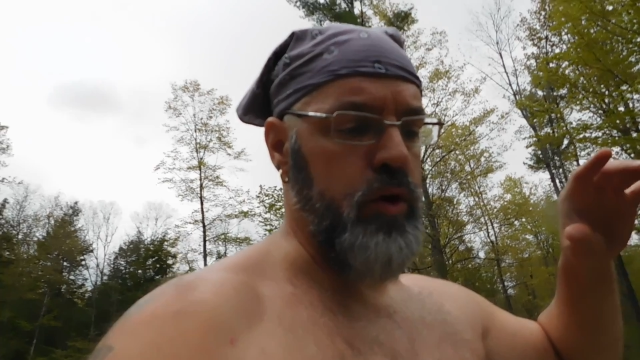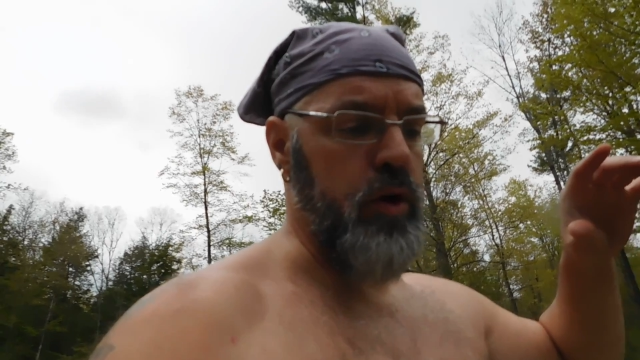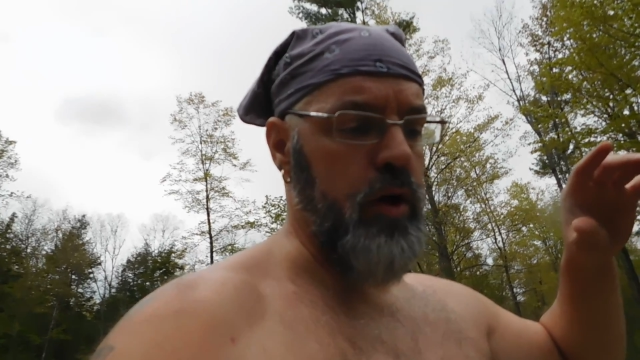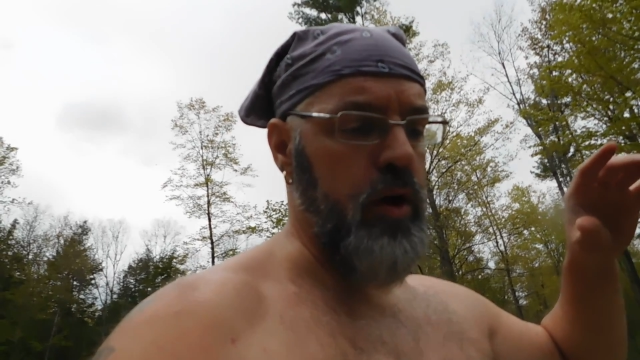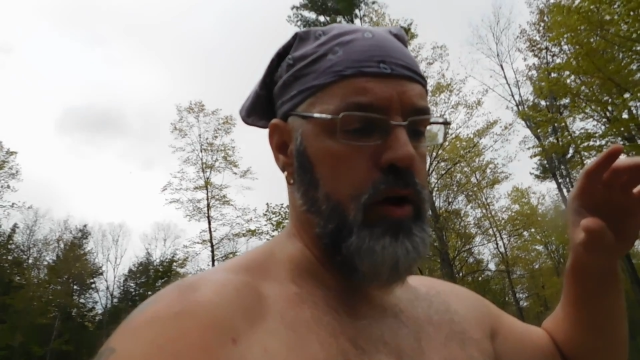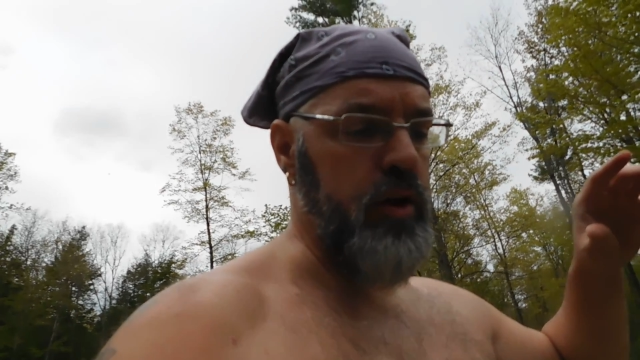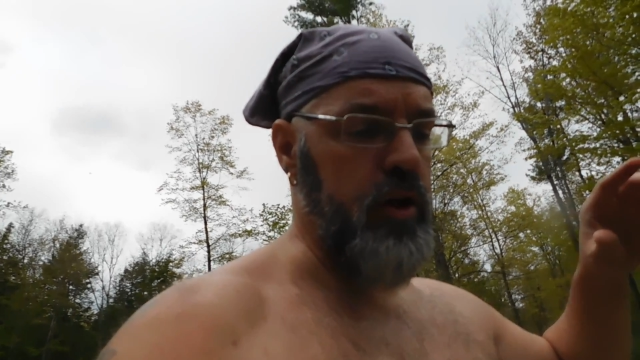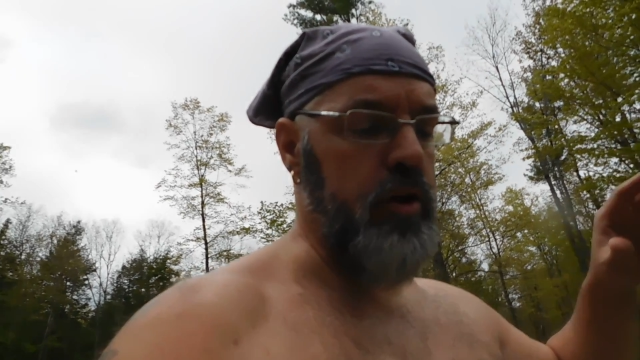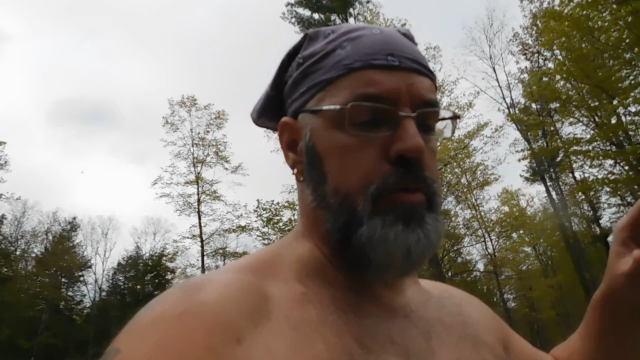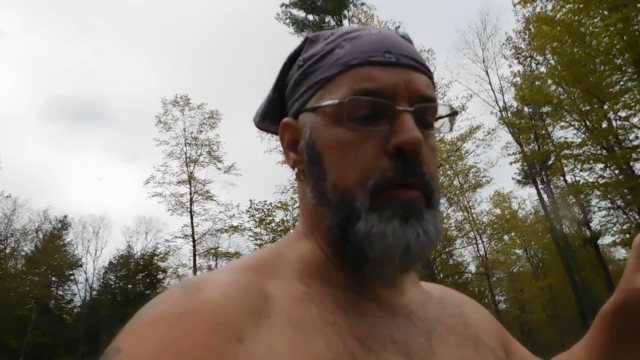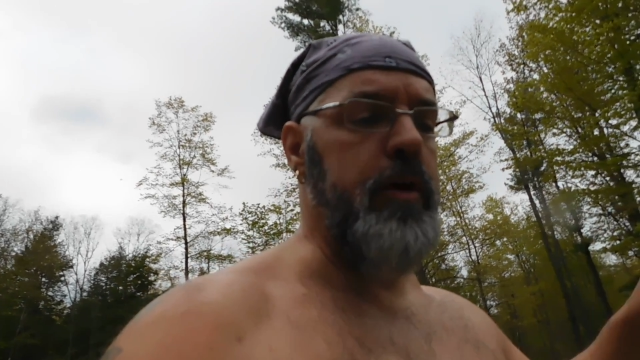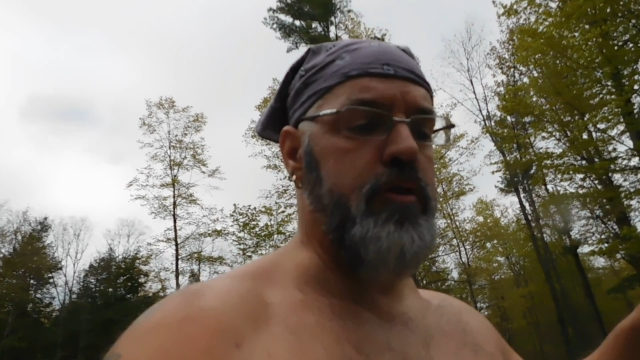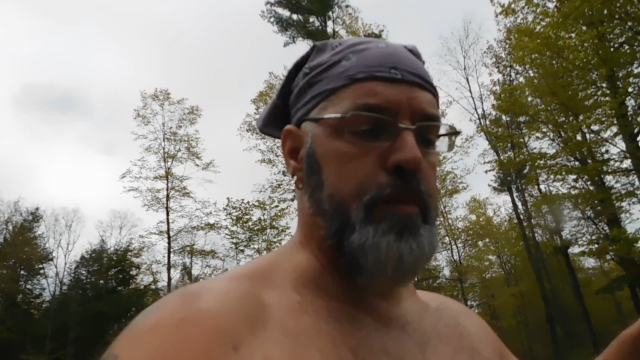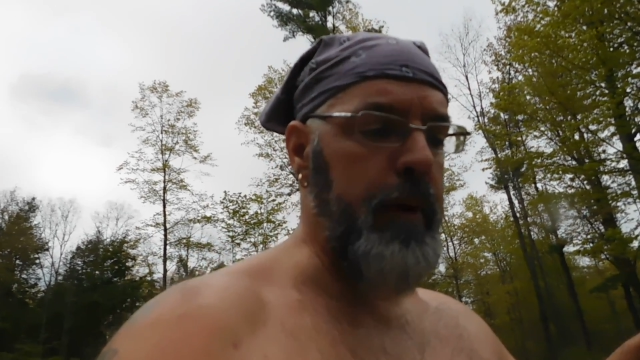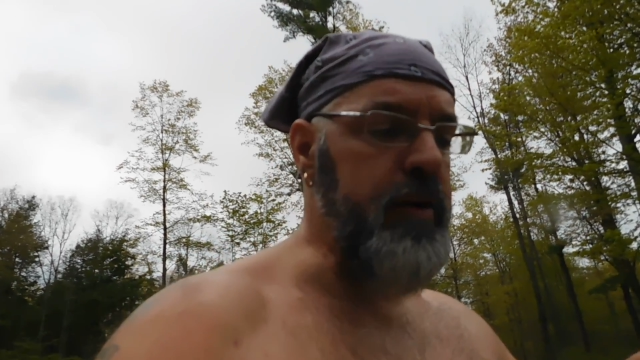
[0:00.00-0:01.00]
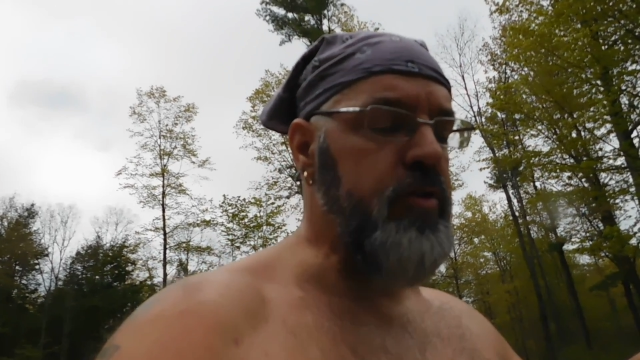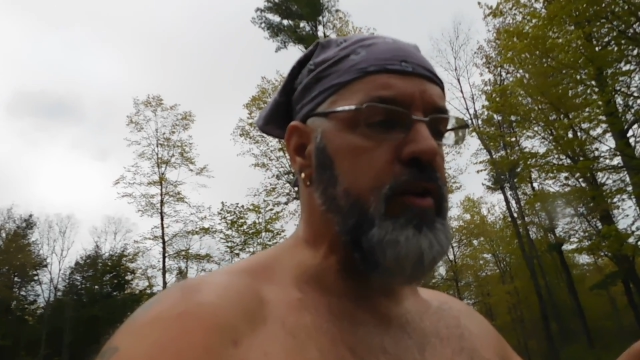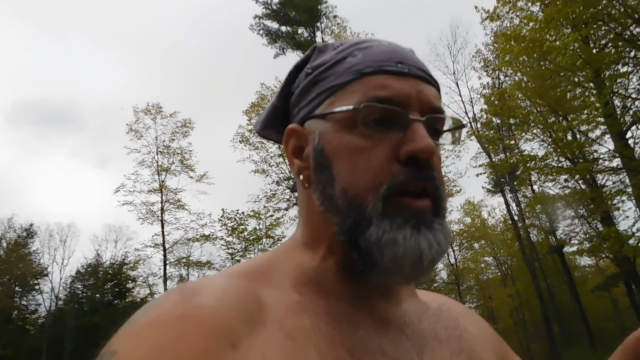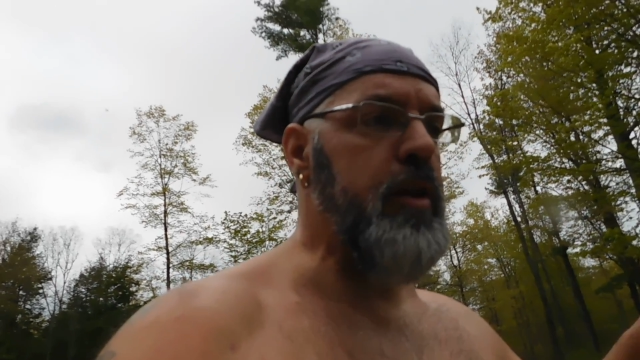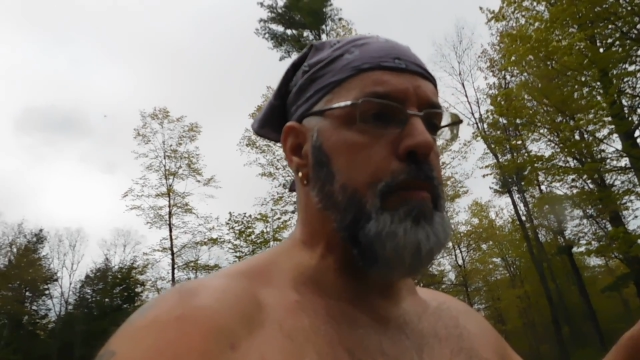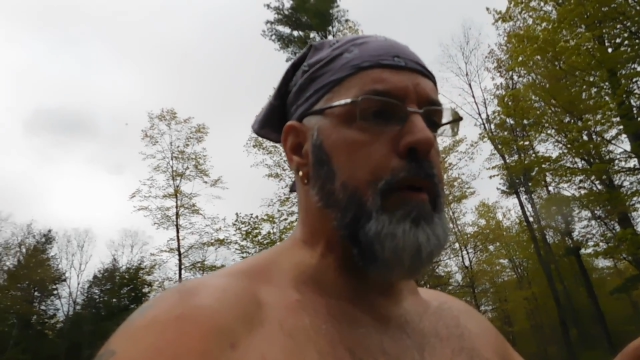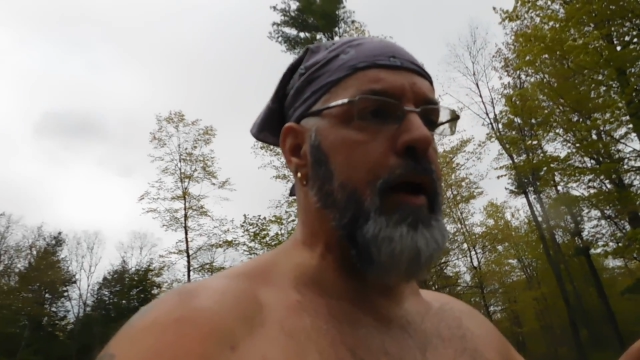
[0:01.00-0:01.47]
You're going to,
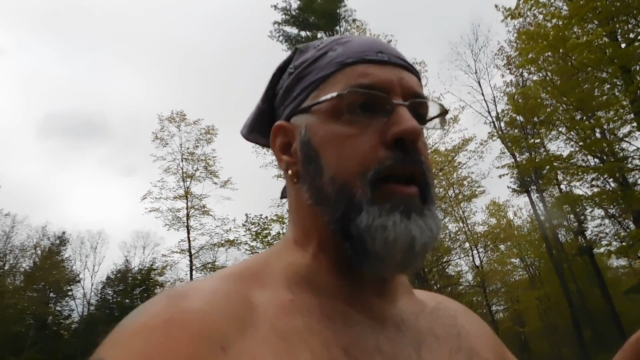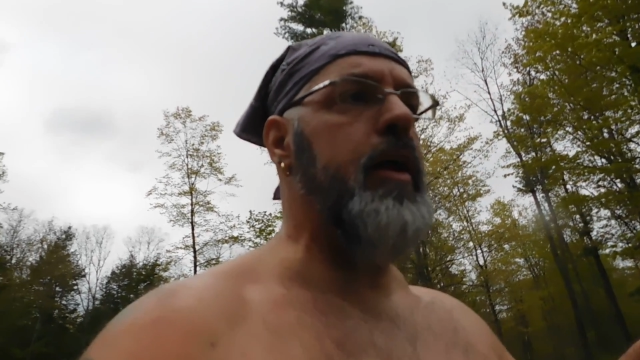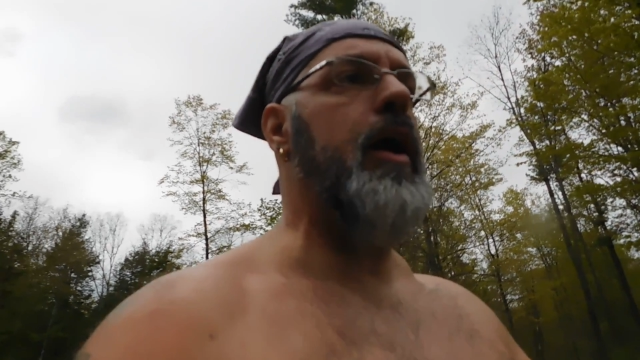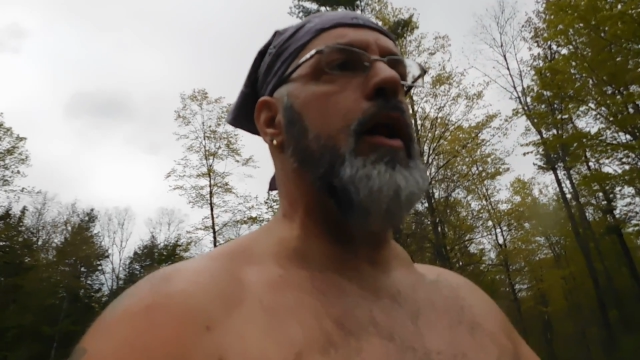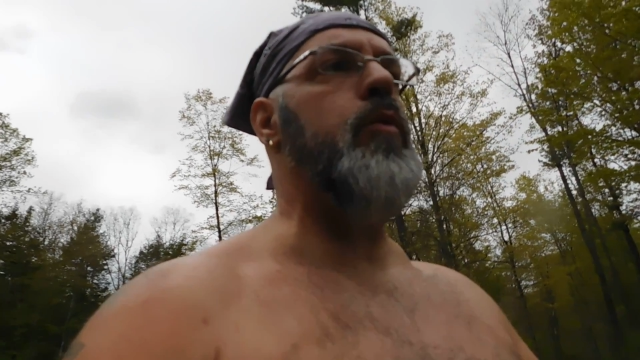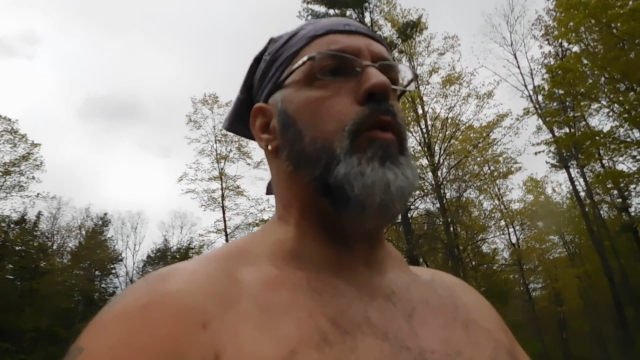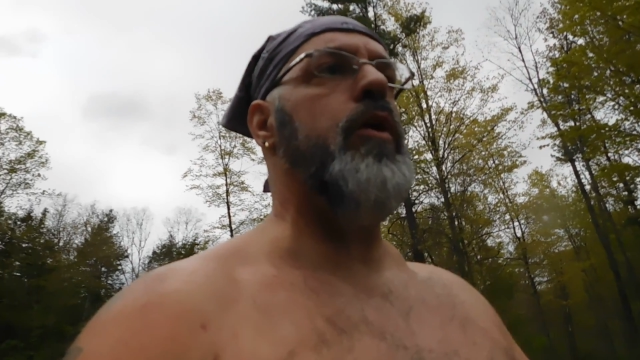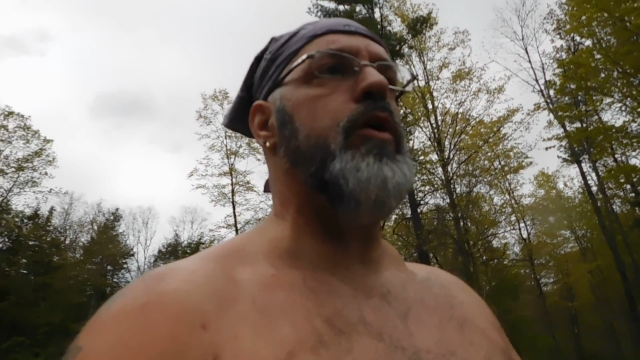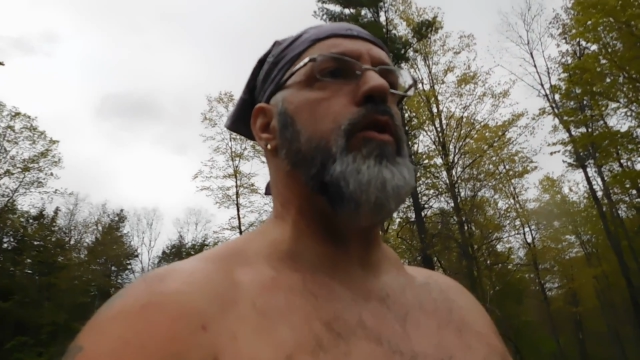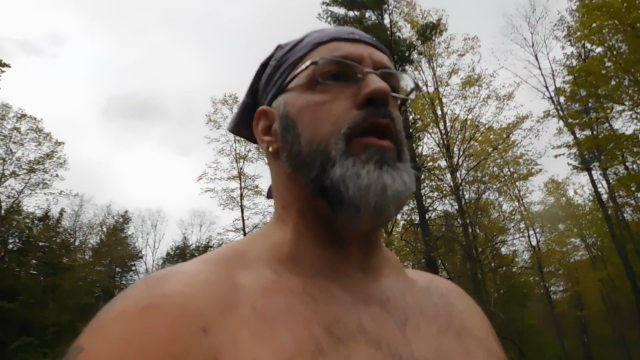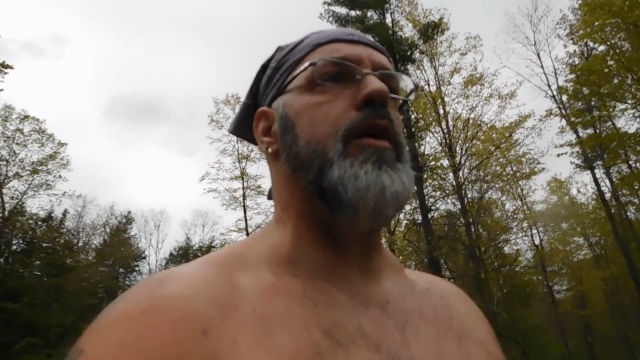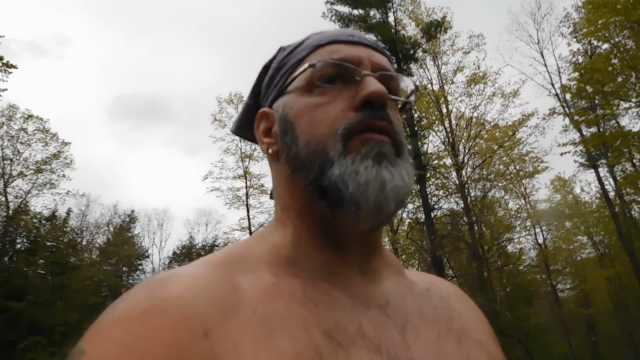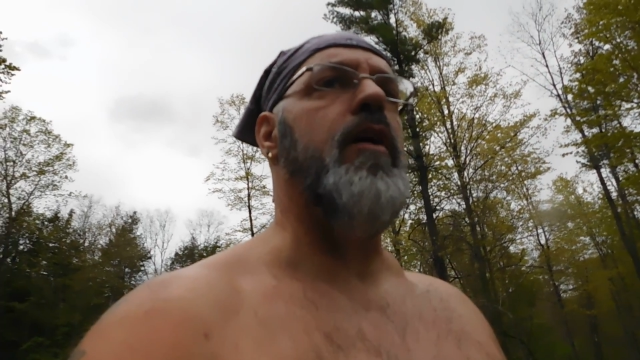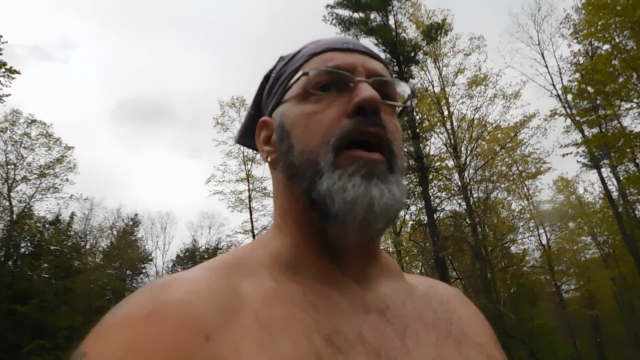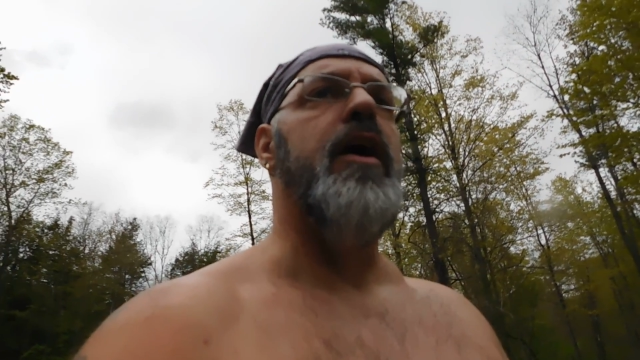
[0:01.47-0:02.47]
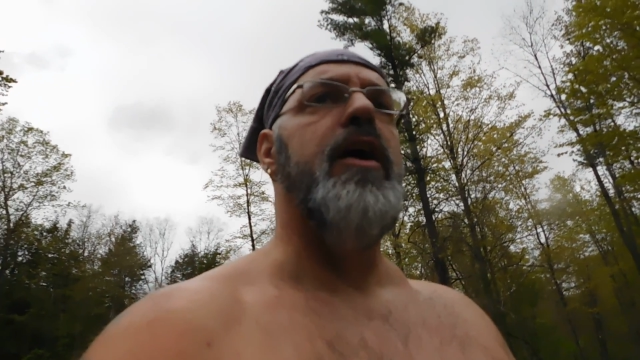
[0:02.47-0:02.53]
especially depending on where you live.